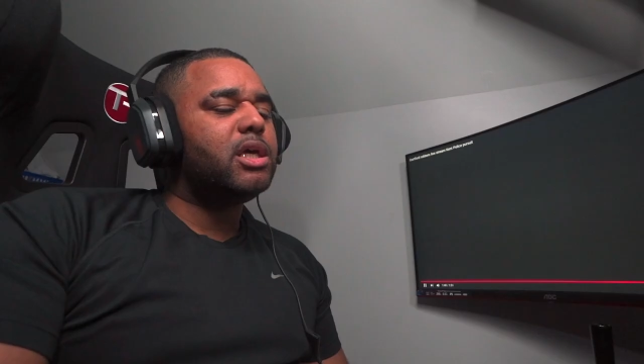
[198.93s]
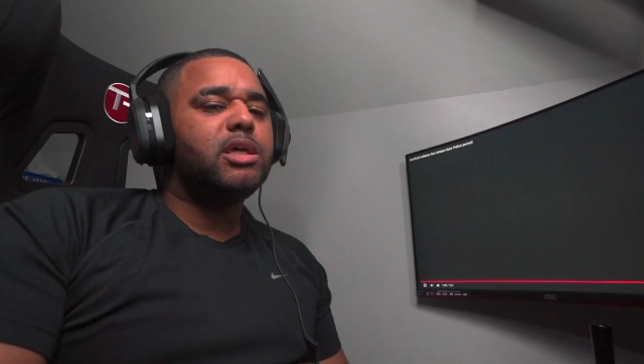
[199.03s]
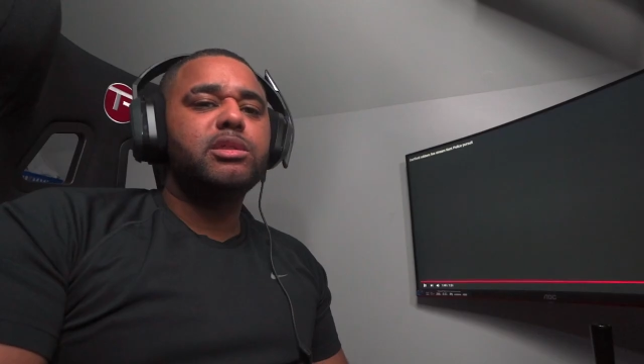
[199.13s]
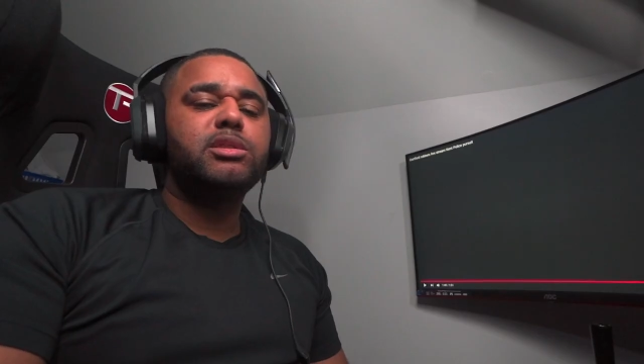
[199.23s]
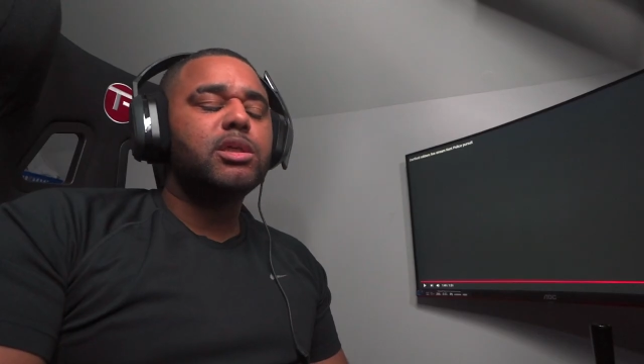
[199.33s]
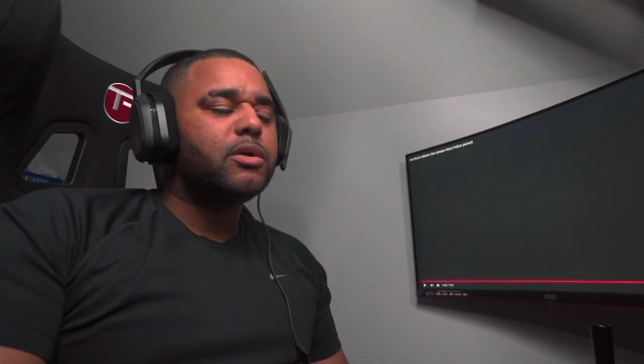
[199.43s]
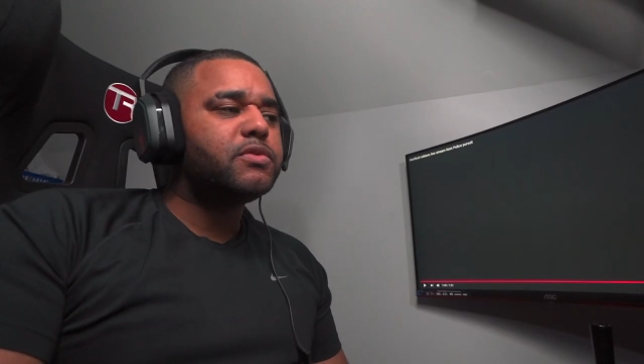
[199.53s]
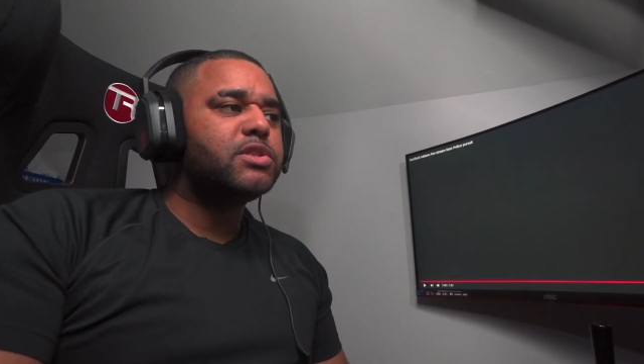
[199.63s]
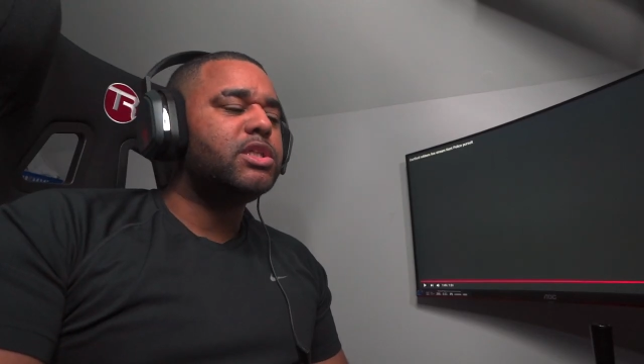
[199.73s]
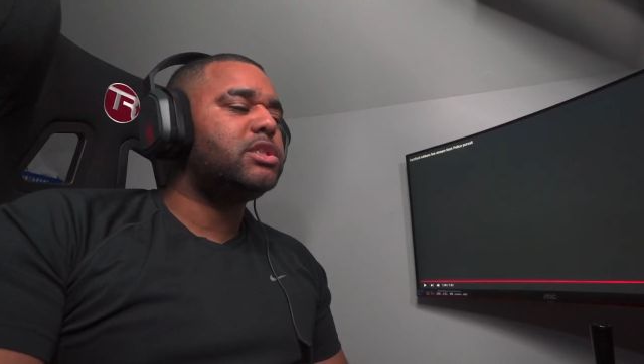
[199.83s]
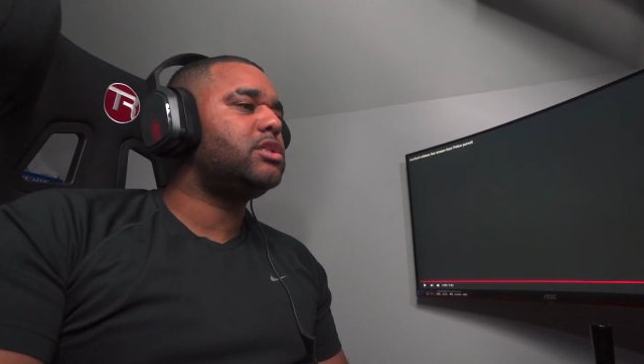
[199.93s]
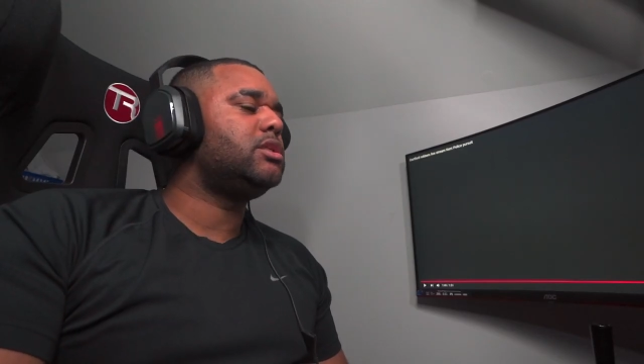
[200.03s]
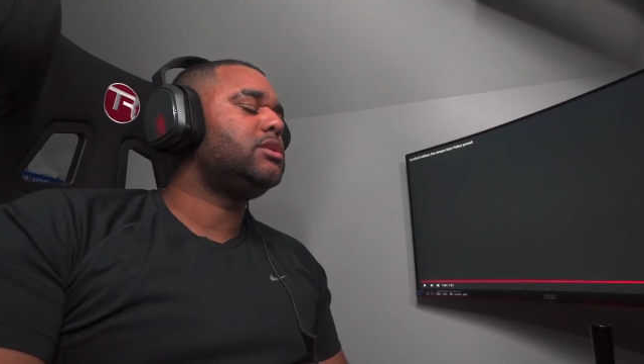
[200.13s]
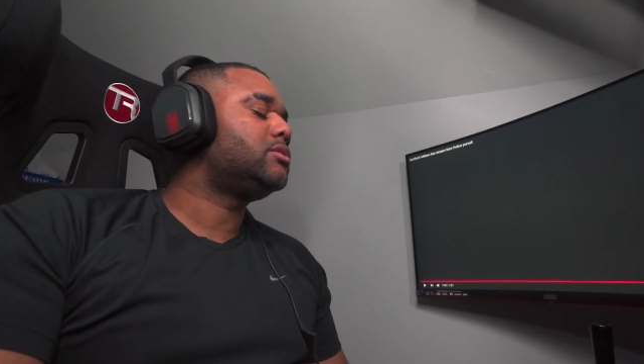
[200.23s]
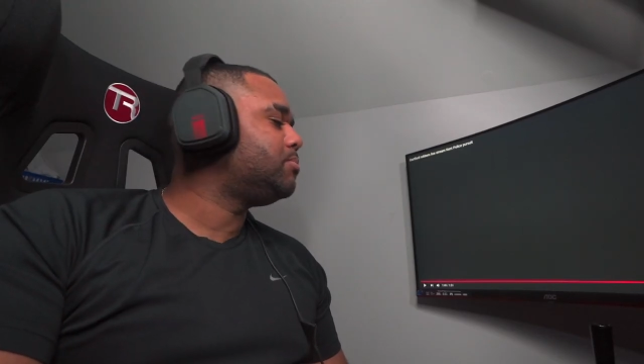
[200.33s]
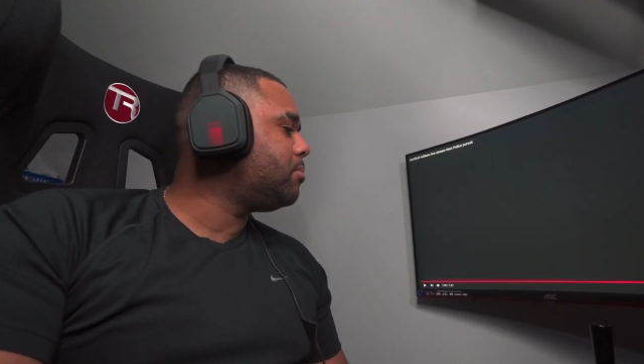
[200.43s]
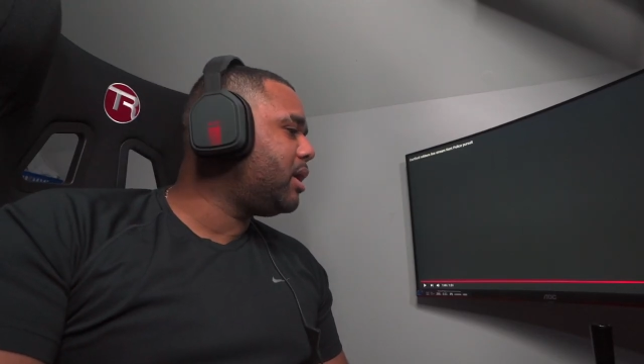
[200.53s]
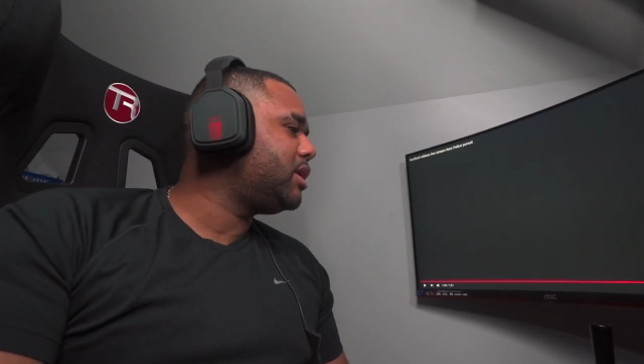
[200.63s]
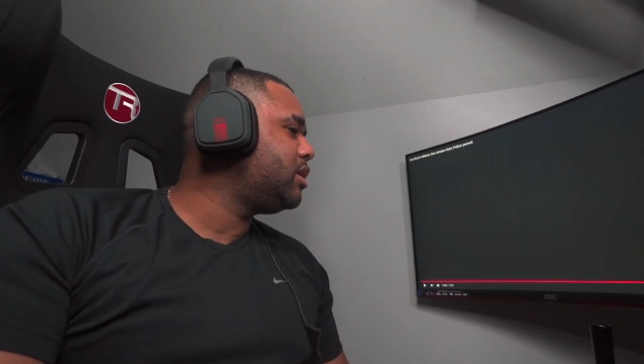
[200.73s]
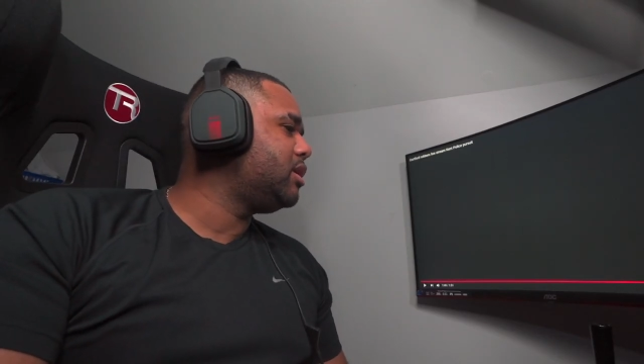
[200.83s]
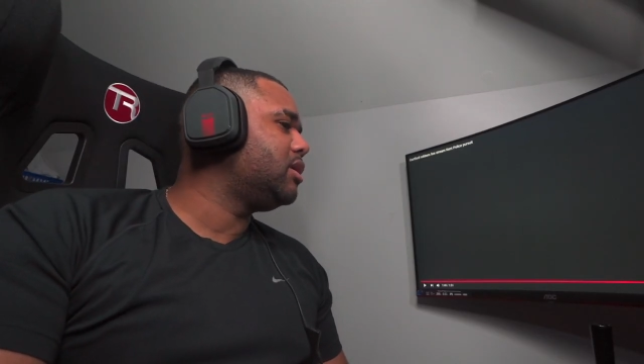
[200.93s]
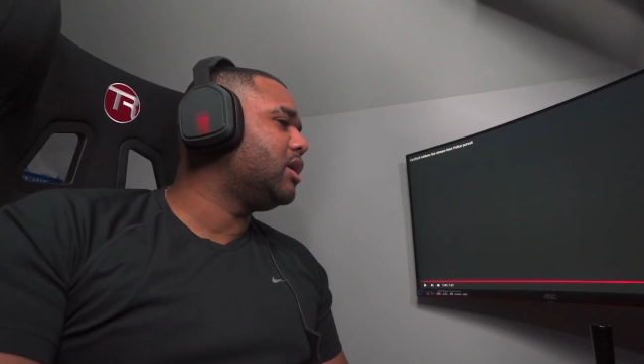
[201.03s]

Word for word: is self snitching. It's mad, isn't it?